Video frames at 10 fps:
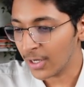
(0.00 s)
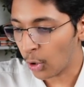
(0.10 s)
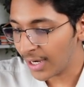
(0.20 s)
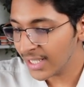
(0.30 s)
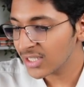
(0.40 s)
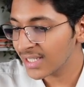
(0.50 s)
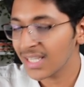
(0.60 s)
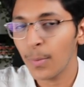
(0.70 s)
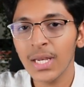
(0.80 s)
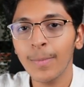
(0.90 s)
knowledge.
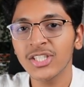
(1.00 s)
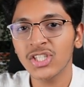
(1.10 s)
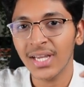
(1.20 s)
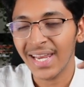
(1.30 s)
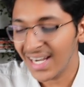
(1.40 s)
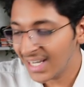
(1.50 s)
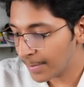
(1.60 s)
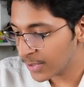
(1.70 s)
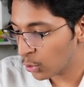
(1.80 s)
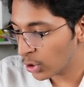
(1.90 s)
This is a very much
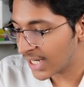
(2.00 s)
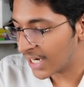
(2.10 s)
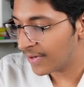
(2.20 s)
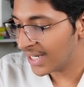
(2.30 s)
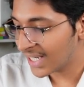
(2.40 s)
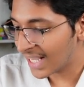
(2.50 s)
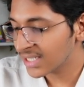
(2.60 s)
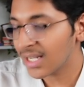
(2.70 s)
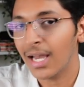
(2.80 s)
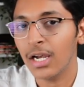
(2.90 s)
in-depth course that will
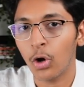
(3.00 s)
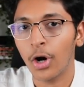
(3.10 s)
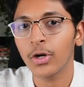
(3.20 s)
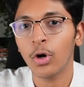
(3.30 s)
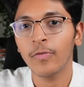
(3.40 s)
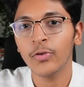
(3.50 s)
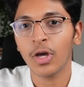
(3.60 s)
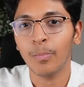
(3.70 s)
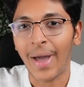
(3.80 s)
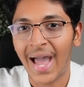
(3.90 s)
test a lot of
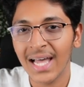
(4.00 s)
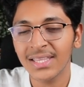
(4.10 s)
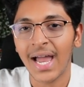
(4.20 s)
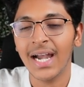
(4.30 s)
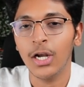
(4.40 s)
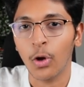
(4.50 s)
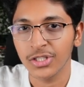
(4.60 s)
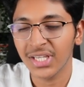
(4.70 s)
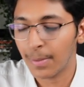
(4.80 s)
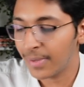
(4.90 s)
your math and
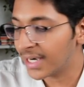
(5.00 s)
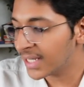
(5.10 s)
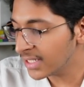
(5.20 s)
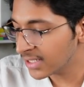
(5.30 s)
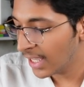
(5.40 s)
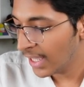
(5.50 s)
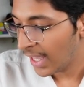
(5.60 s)
logic abilities.